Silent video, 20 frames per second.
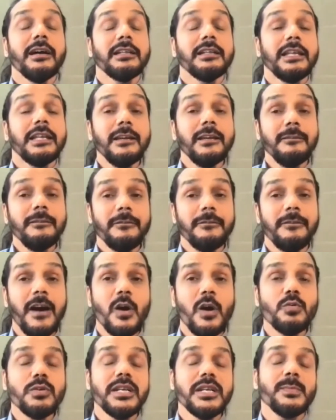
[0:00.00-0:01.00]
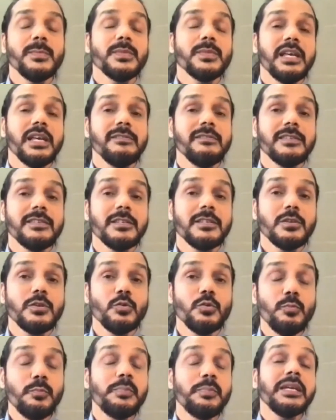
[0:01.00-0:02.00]
they found themselves
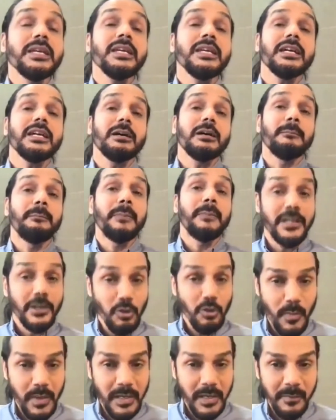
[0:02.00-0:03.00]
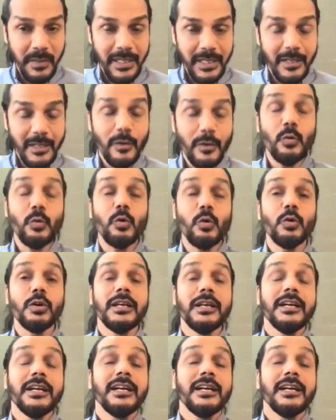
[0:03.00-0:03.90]
to be a better human being who could